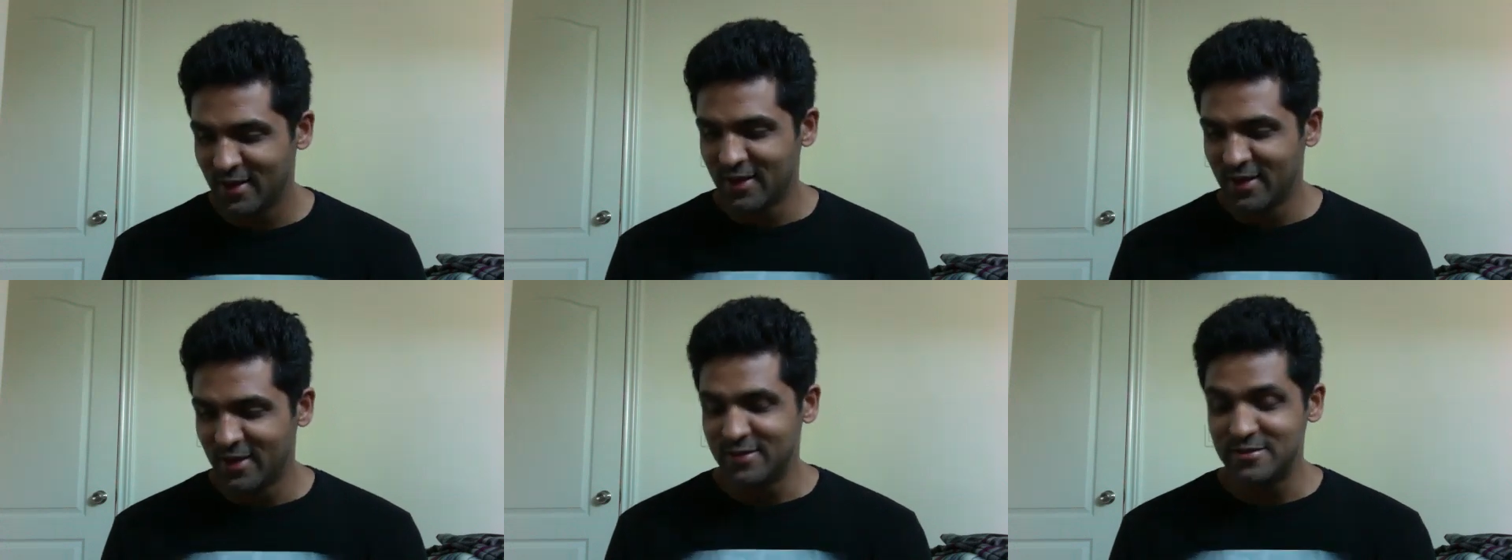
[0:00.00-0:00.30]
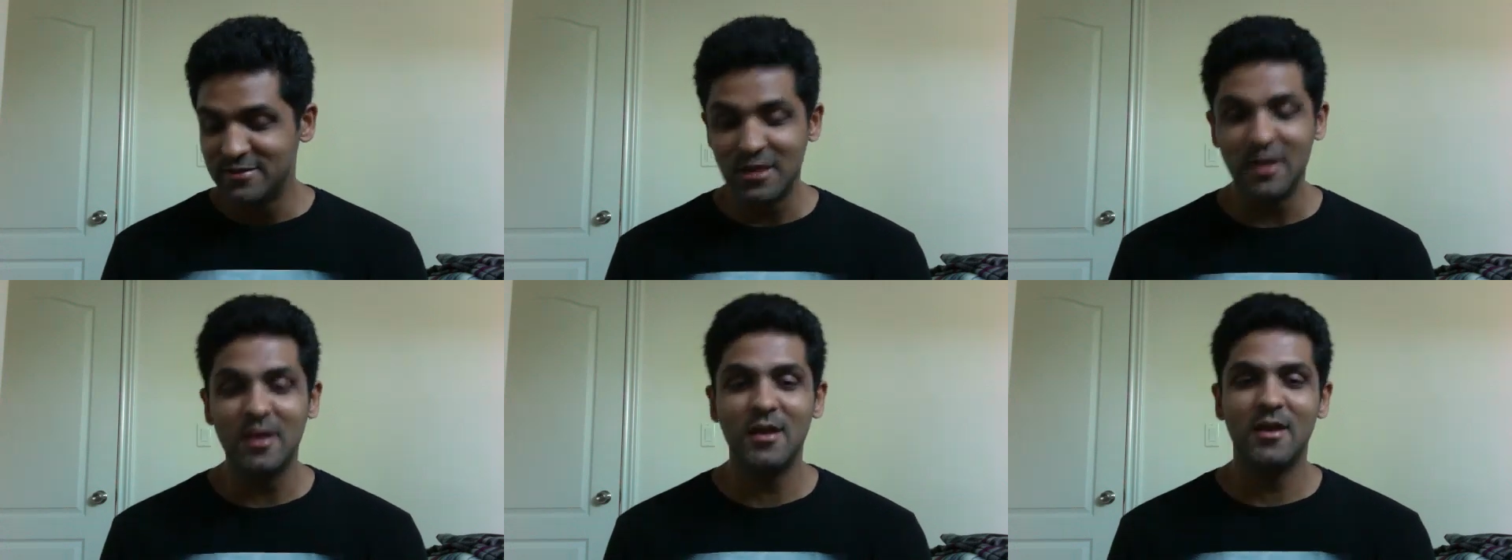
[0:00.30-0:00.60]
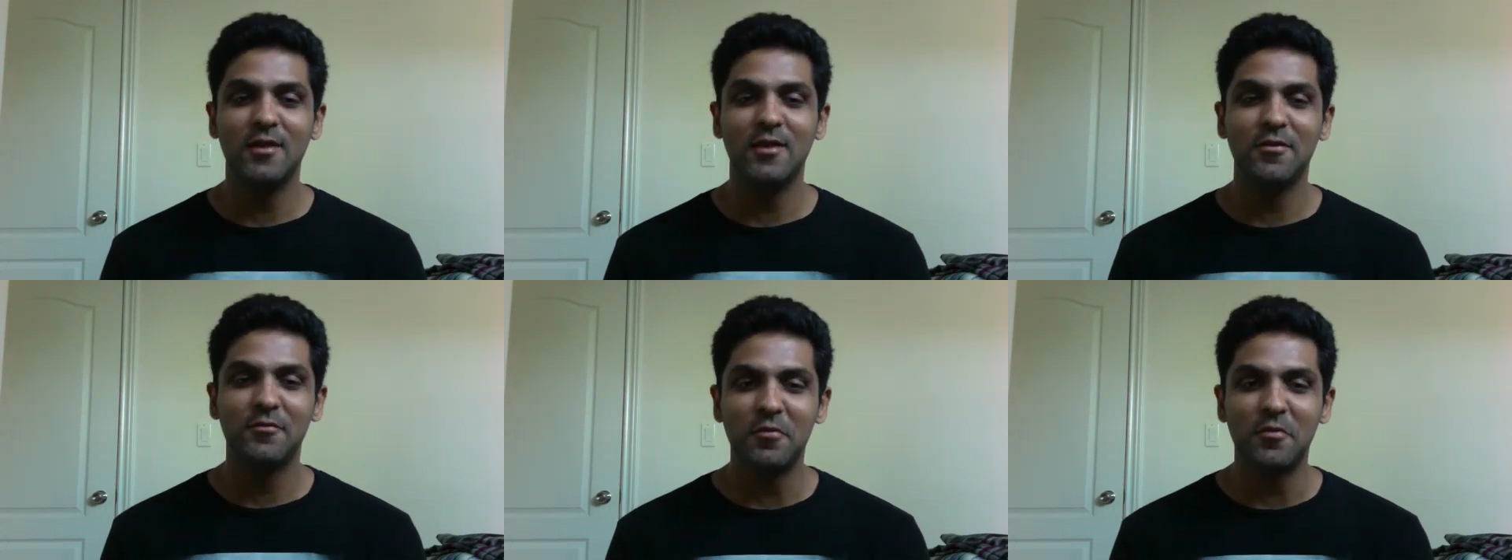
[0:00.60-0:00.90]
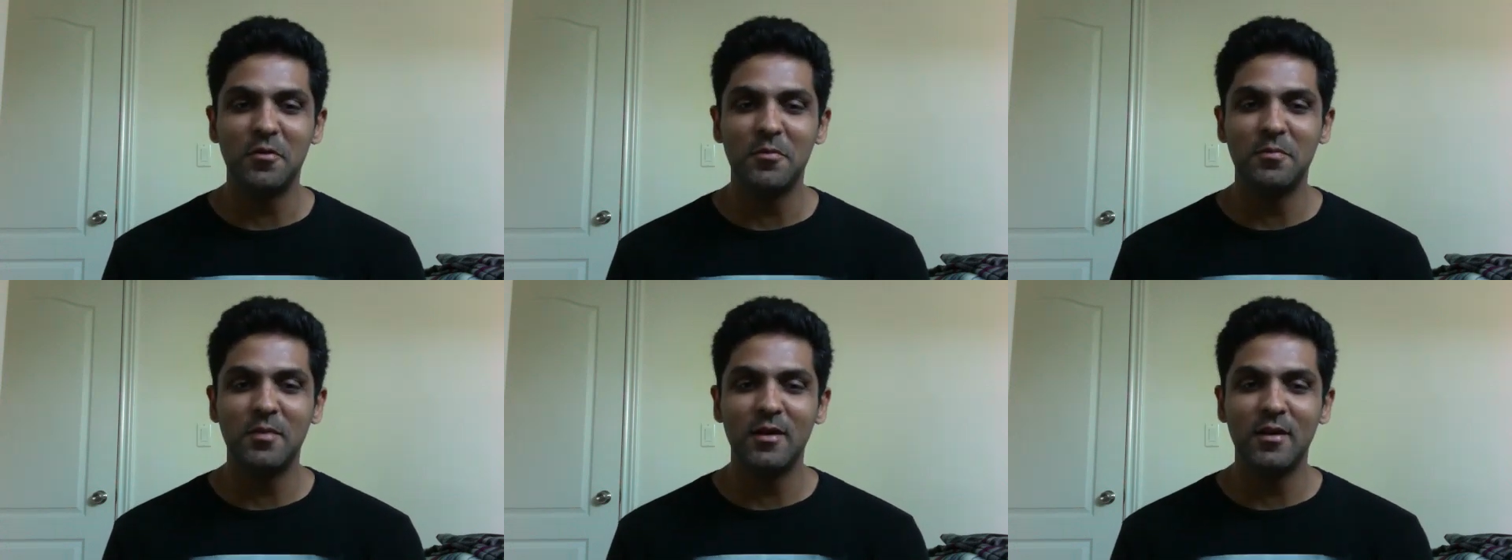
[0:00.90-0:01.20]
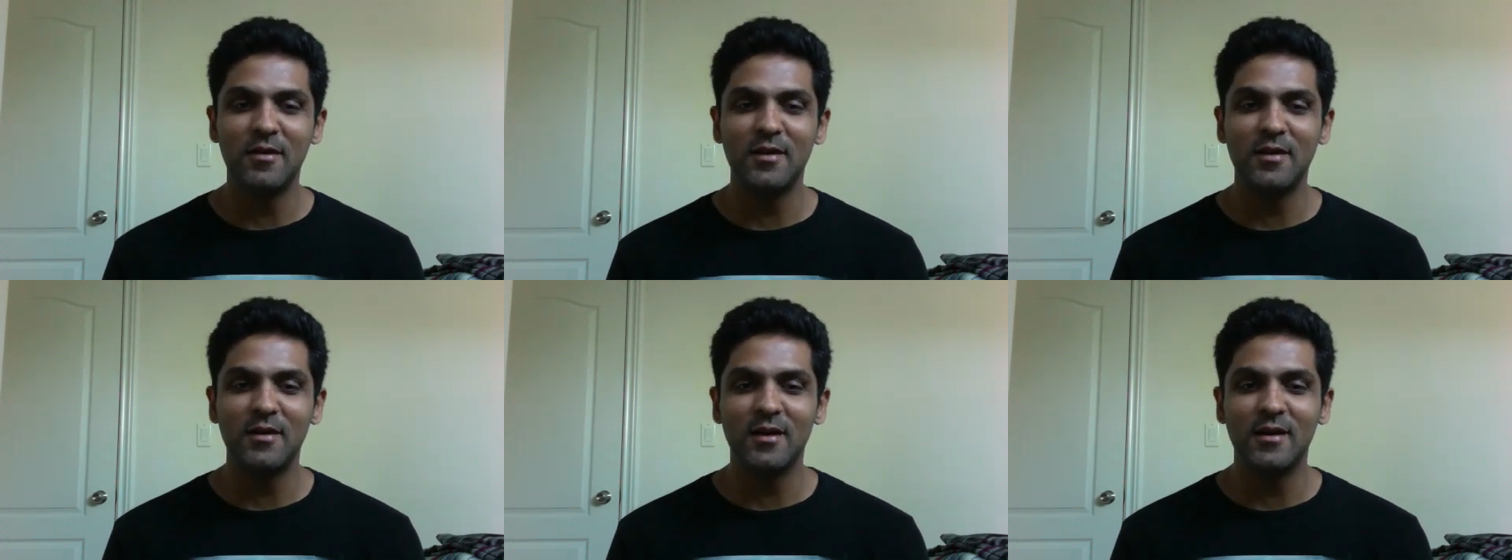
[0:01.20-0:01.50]
Ji would
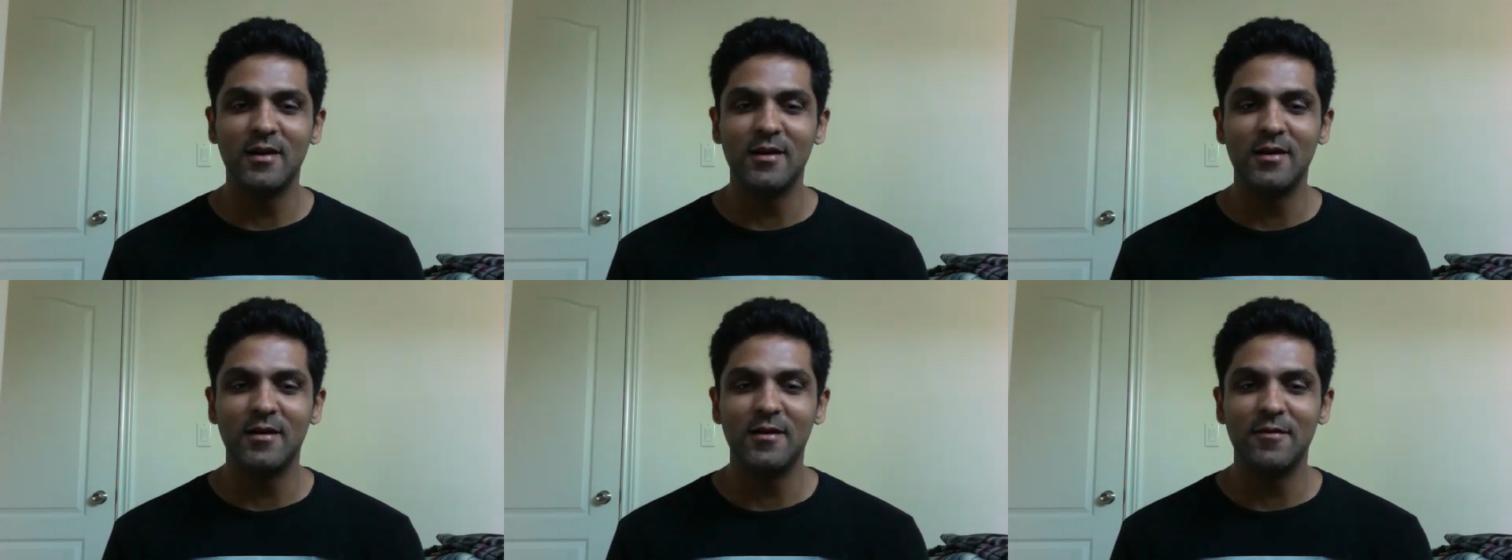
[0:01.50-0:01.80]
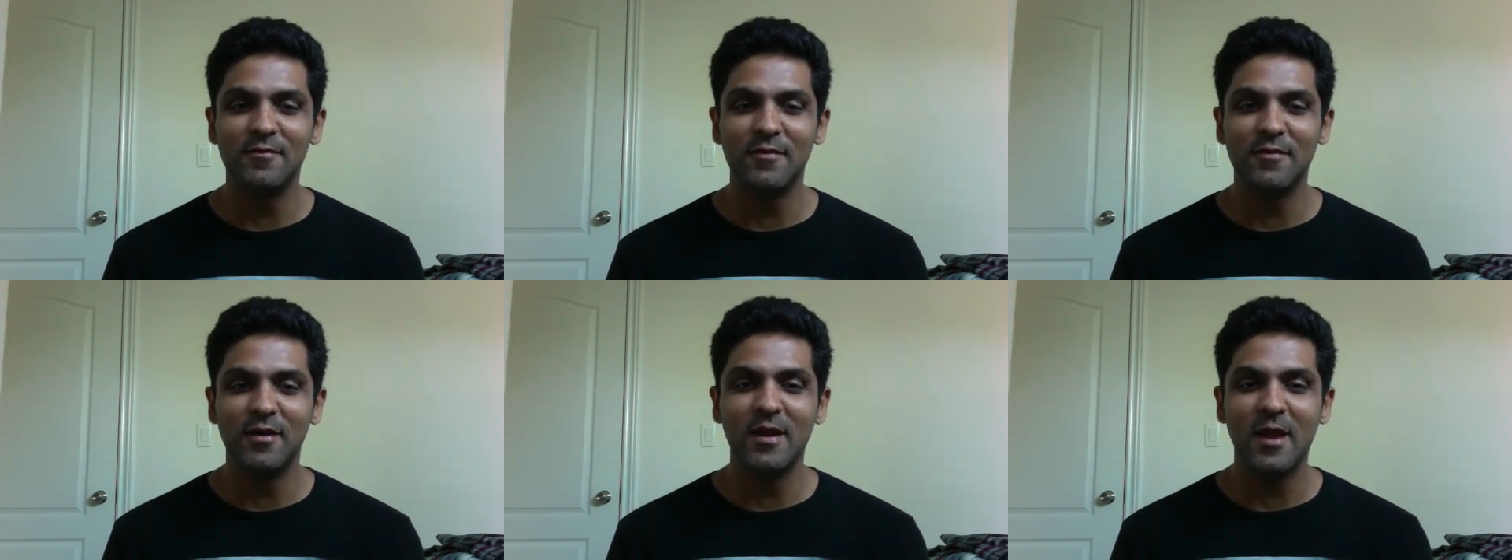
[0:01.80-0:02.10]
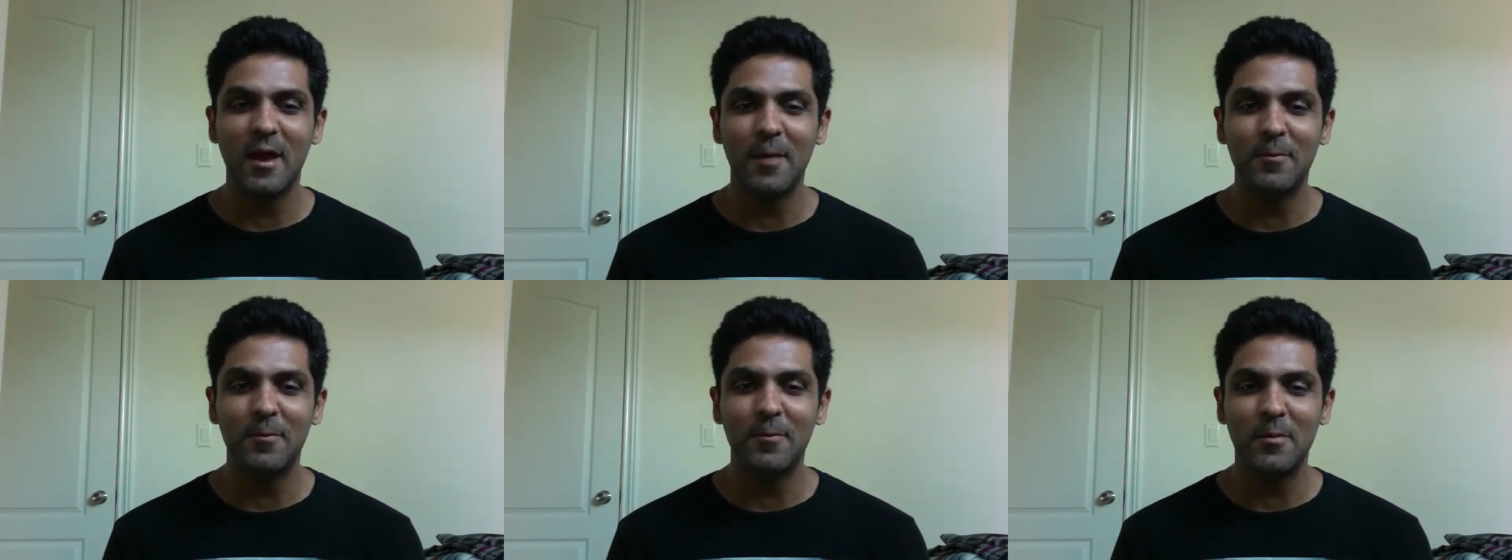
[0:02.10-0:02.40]
be very happy,